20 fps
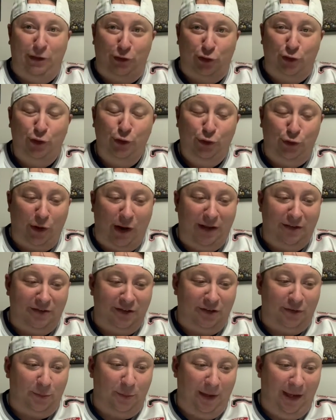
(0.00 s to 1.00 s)
2 trades
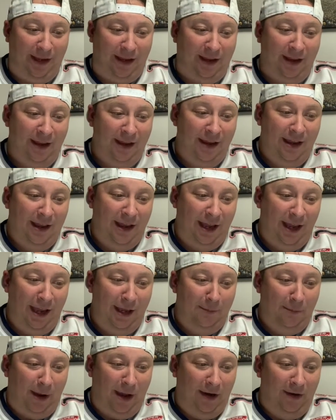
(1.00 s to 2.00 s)
this week
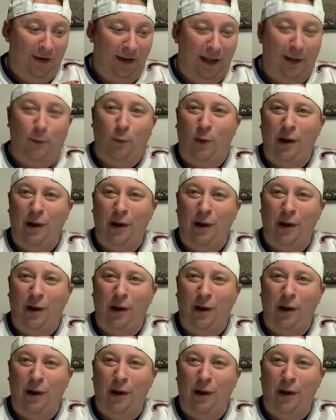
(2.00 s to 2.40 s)
in minor league.